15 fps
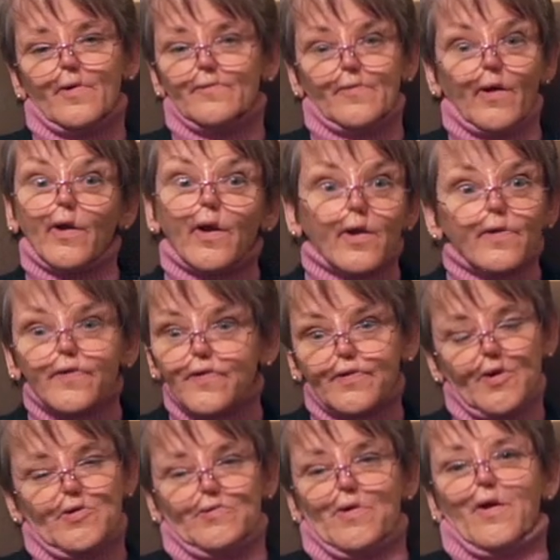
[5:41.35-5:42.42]
My kids
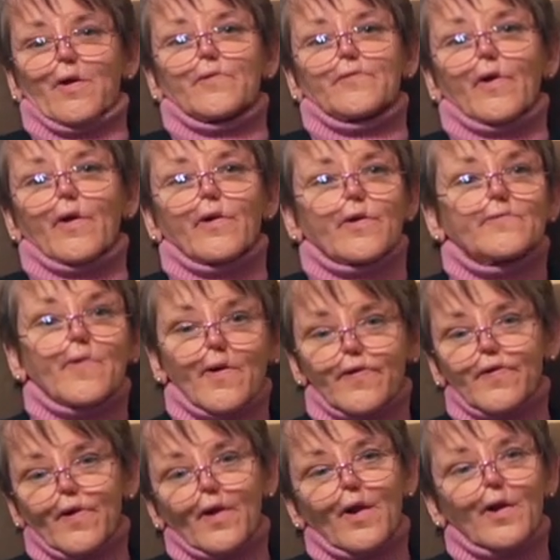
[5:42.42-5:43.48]
don't like me. The
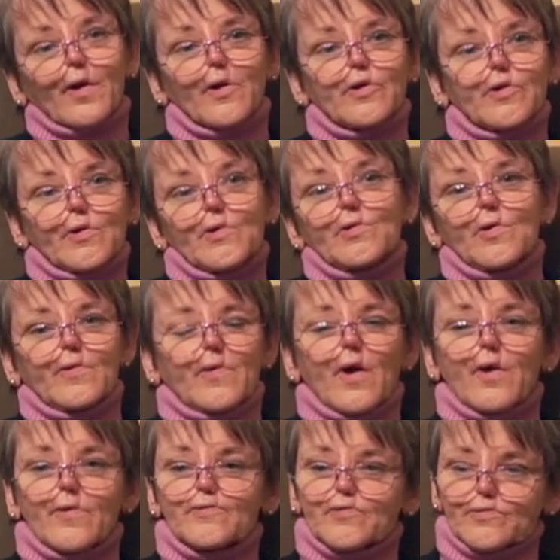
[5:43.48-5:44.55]
best thing I can do,
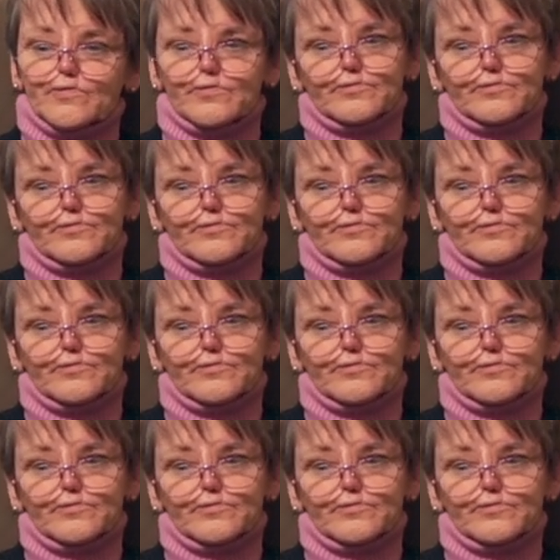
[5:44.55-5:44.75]
I've